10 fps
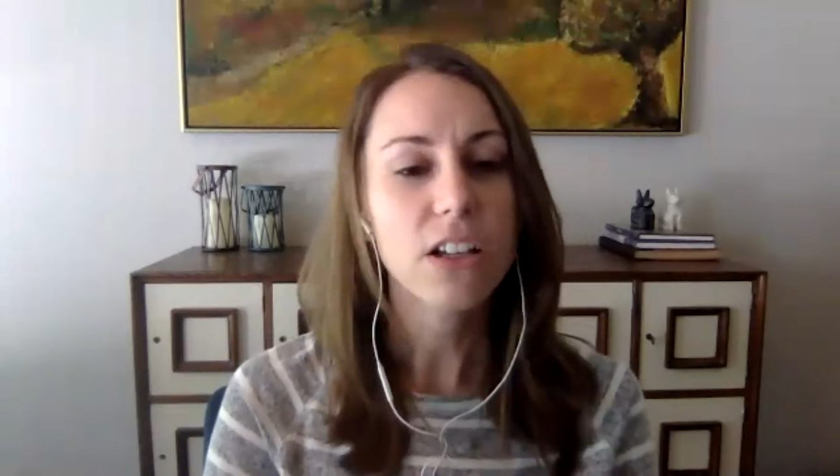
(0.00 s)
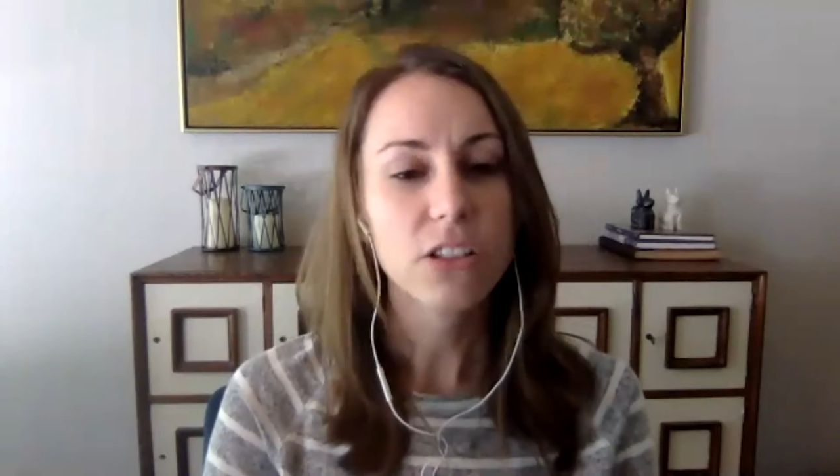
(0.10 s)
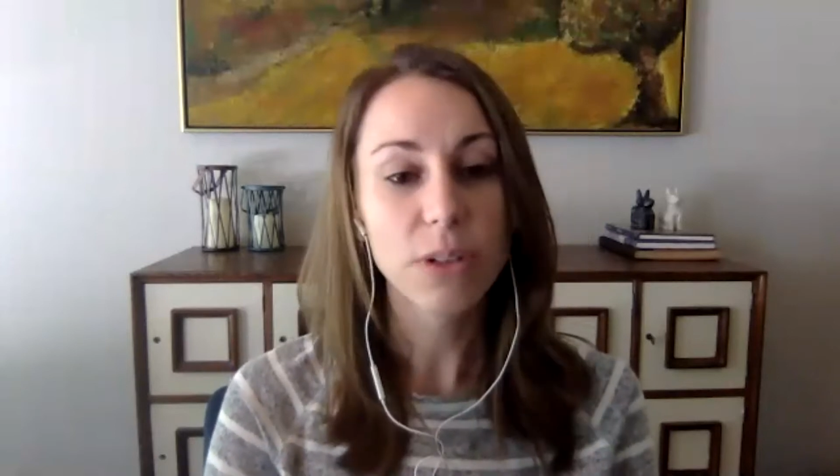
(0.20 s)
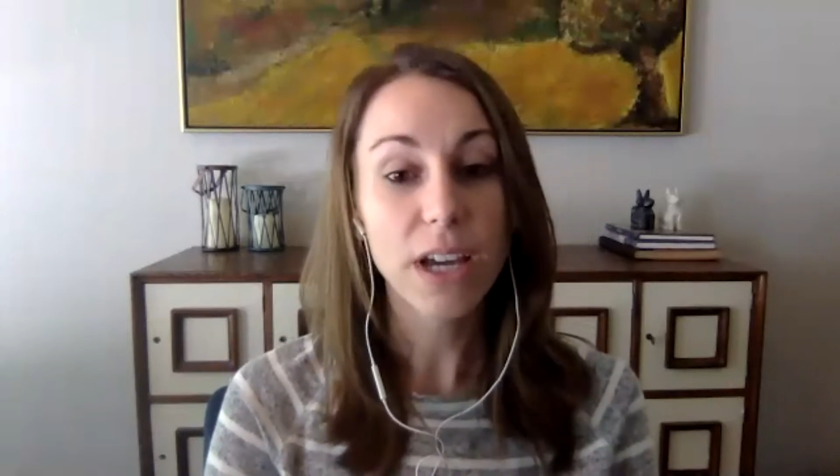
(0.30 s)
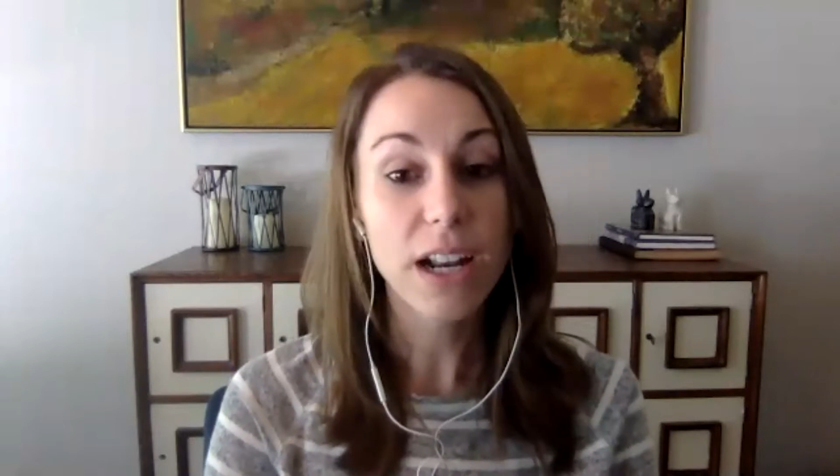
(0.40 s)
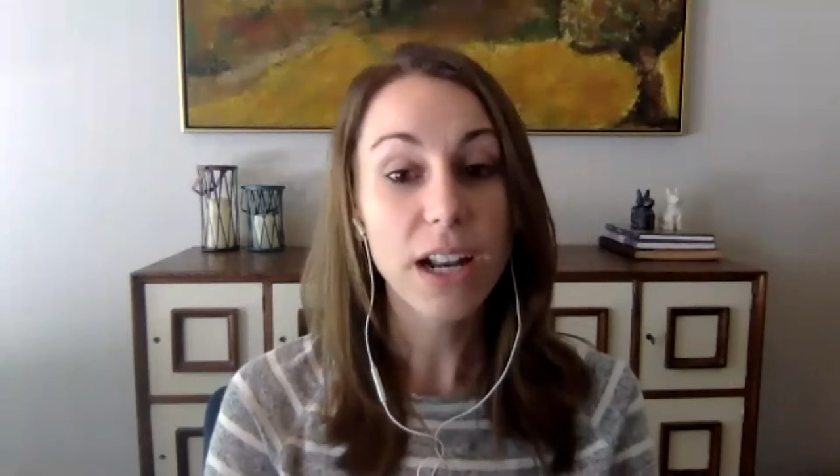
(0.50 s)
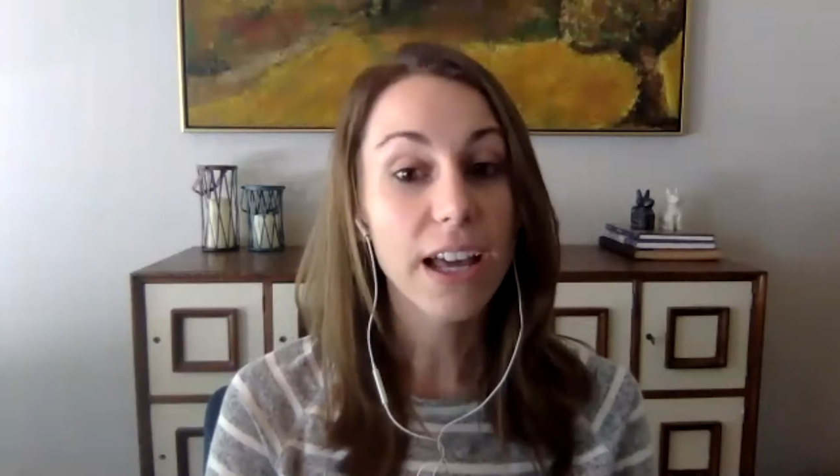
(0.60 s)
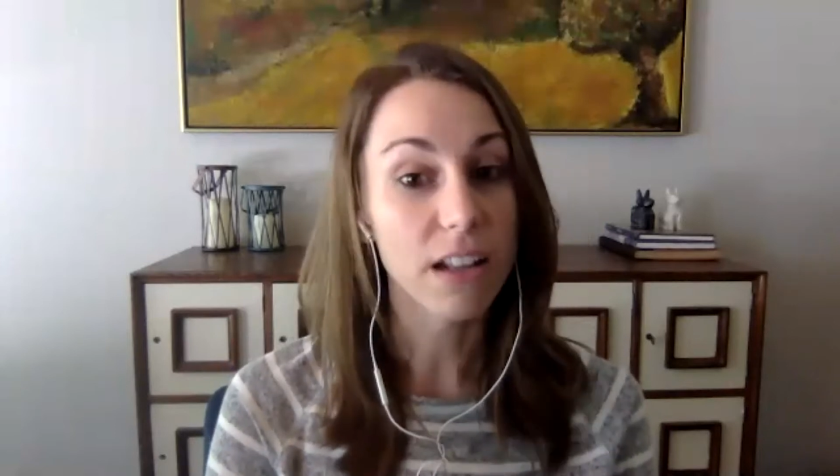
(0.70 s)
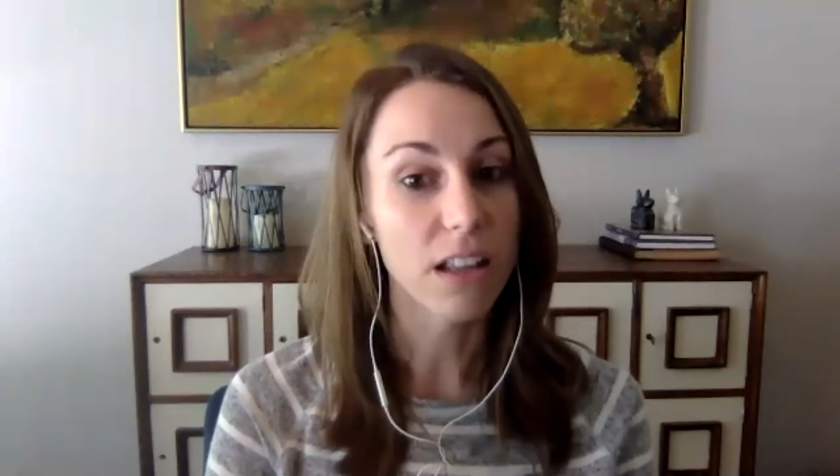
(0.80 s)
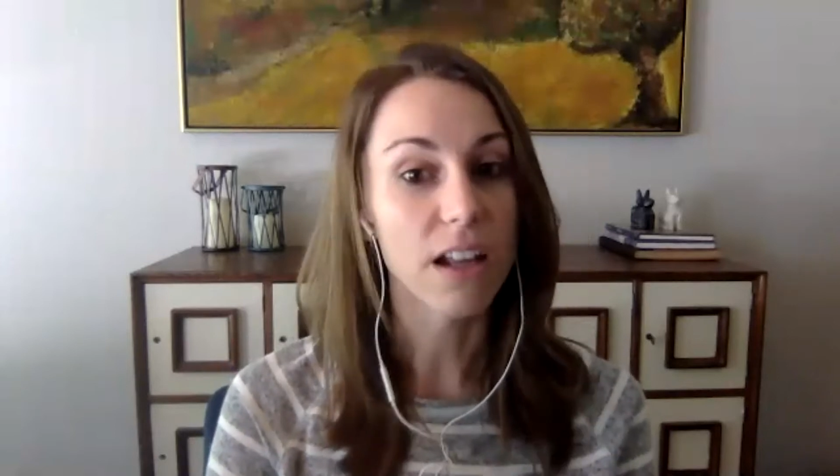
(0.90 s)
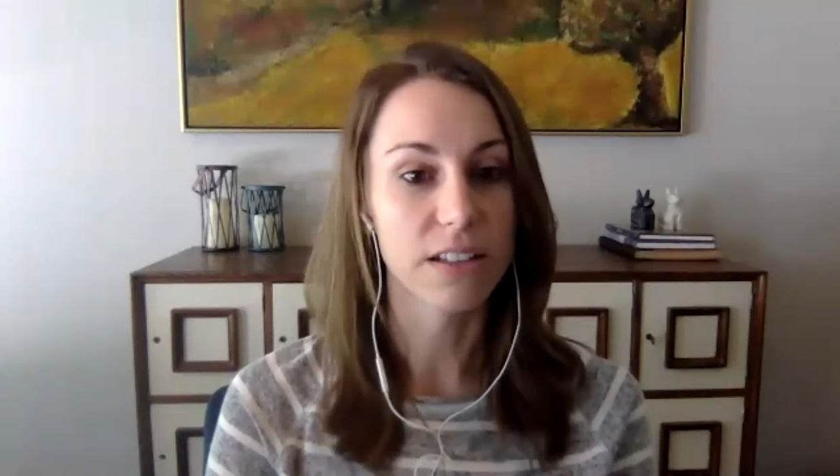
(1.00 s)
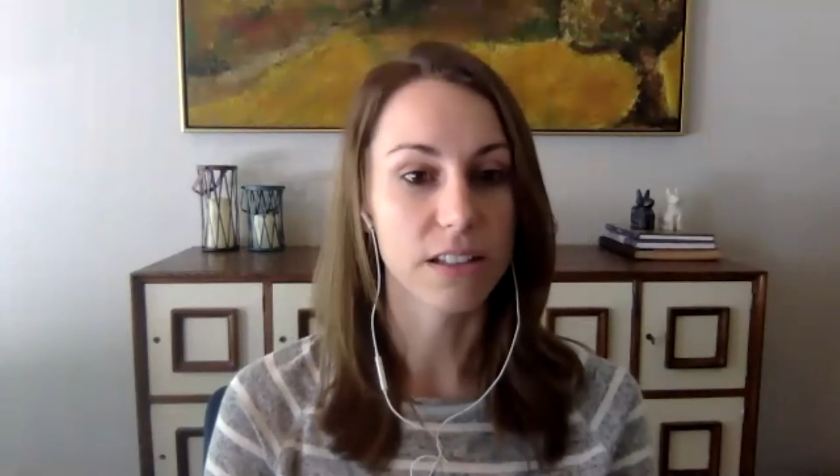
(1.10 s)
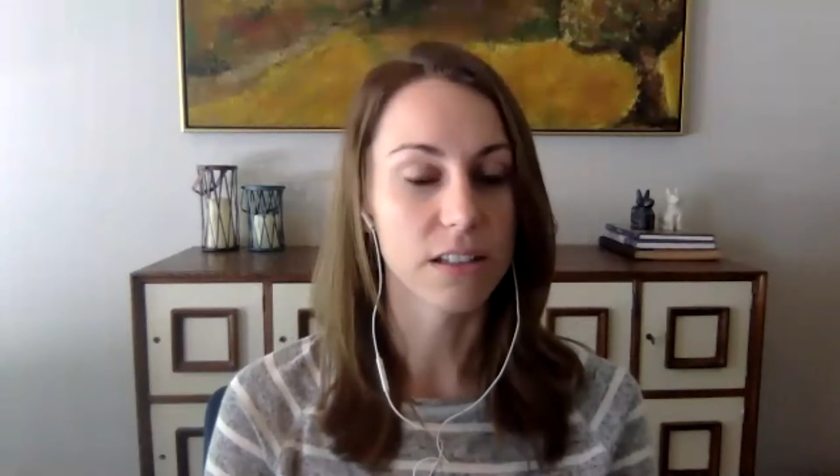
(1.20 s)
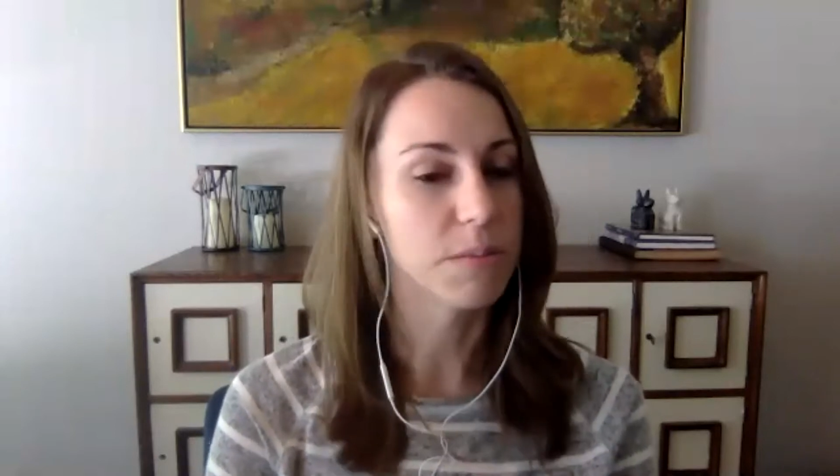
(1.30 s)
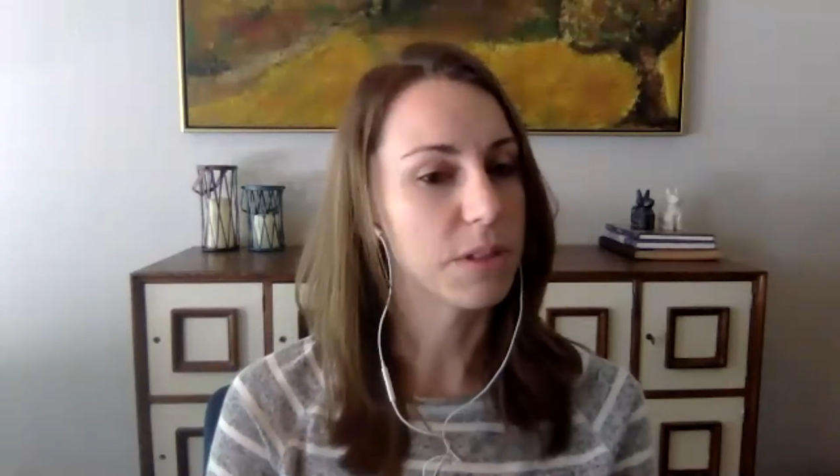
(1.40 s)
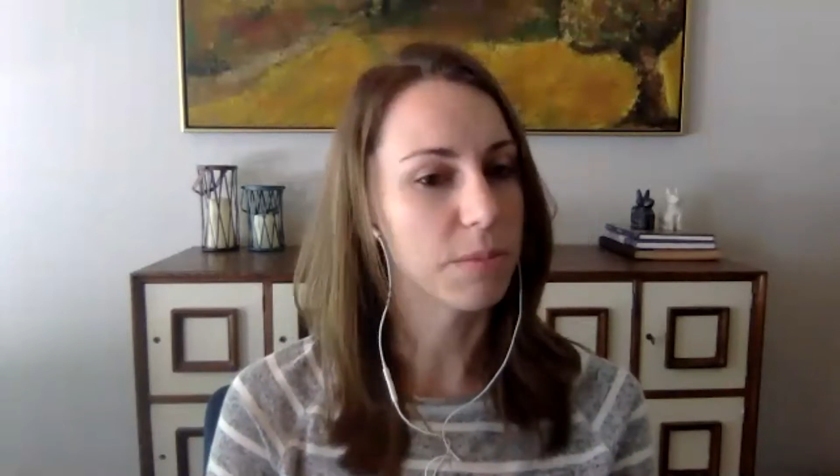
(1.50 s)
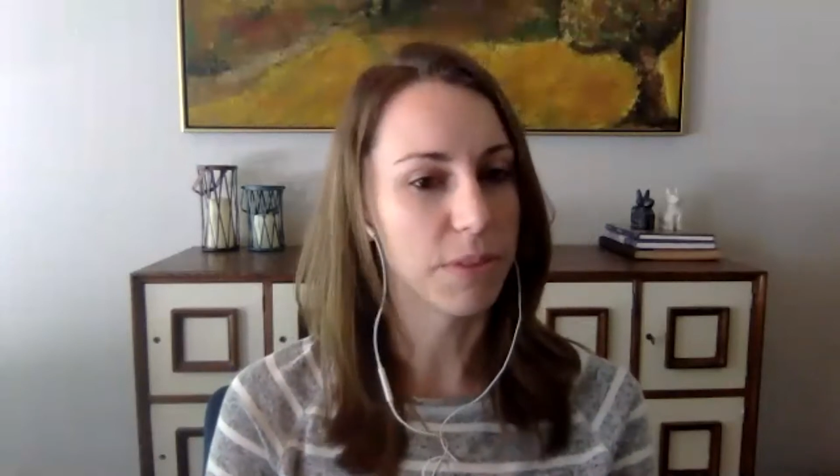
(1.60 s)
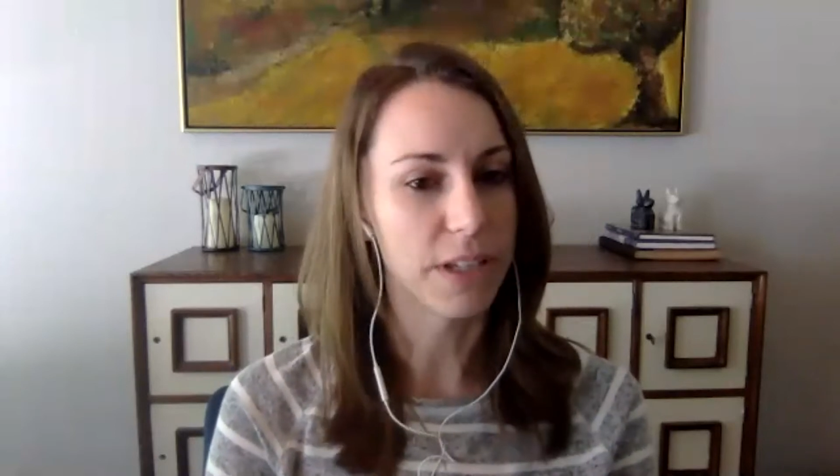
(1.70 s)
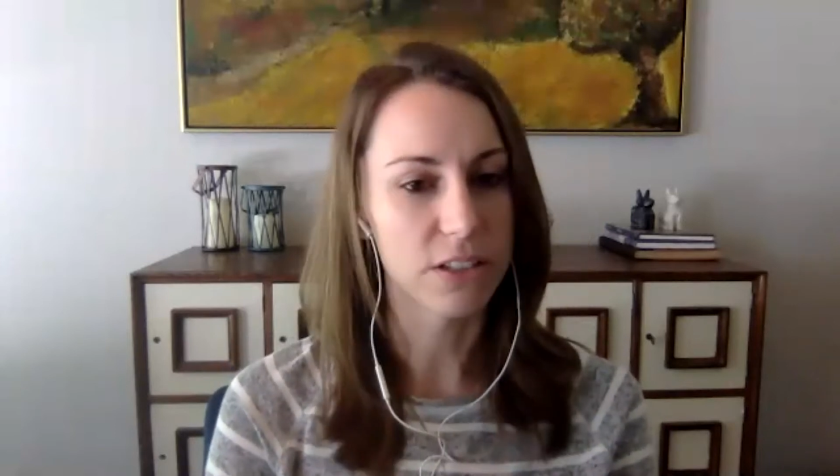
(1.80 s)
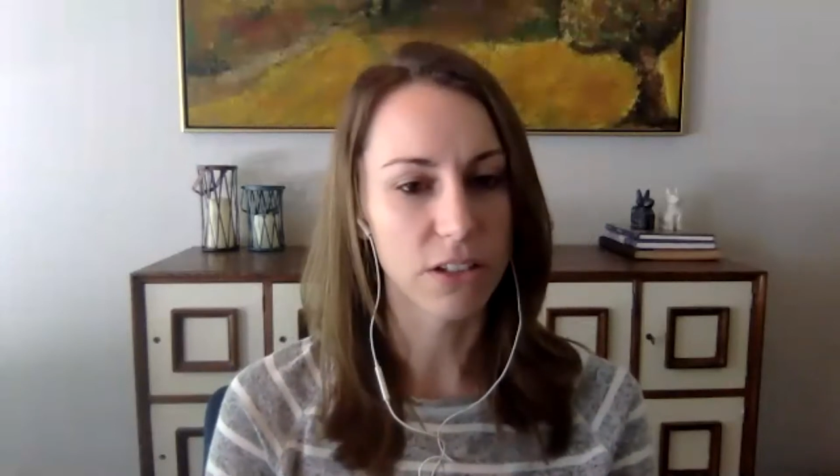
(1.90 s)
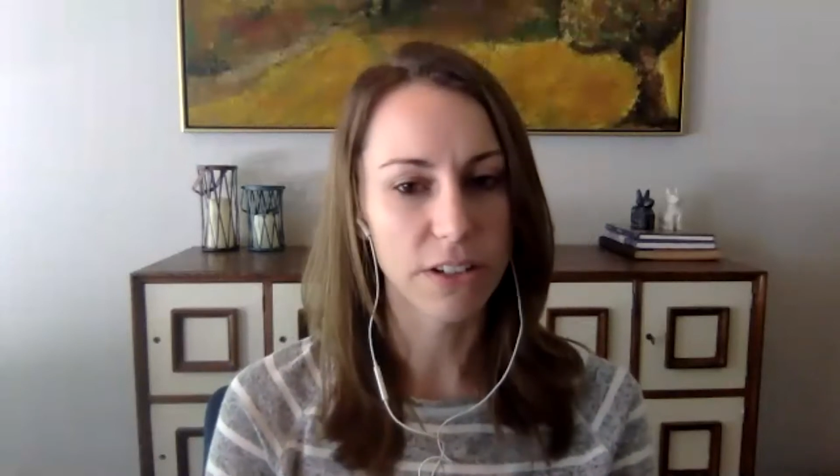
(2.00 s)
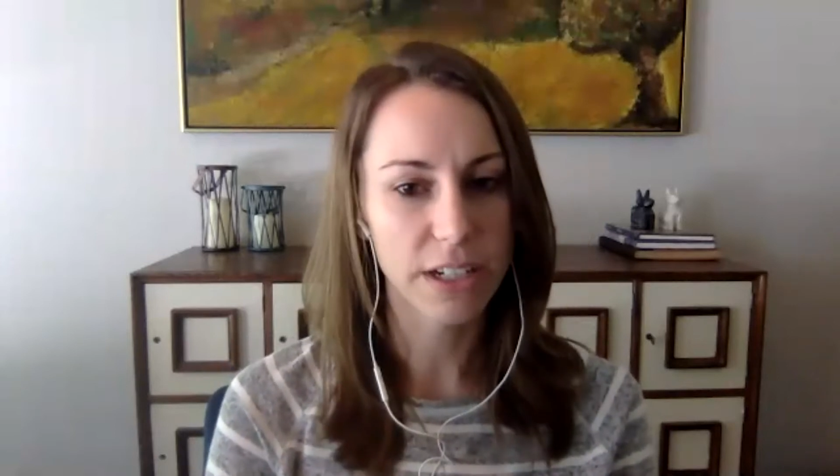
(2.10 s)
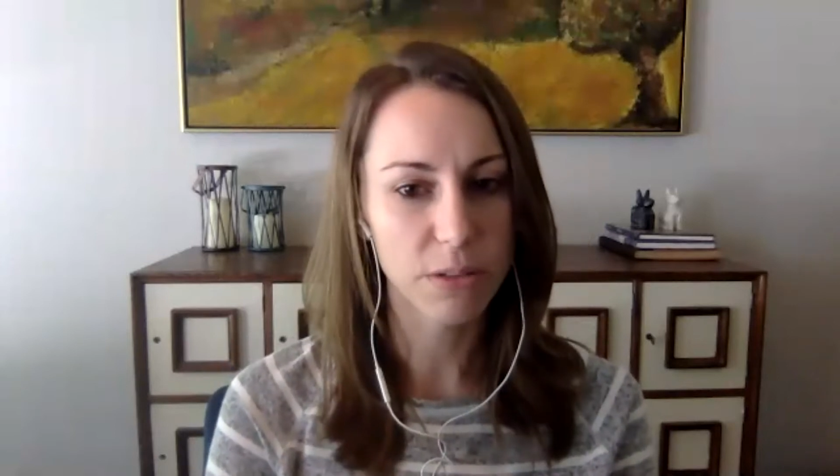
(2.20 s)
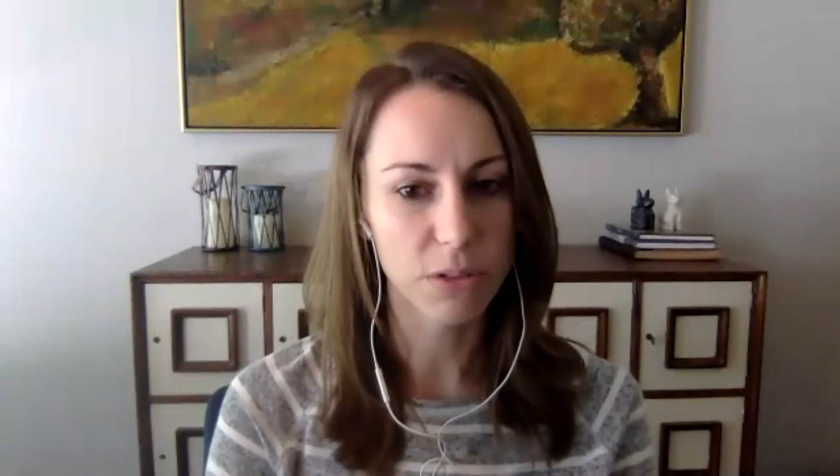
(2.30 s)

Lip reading: So we kind of had a lot of systems in place already,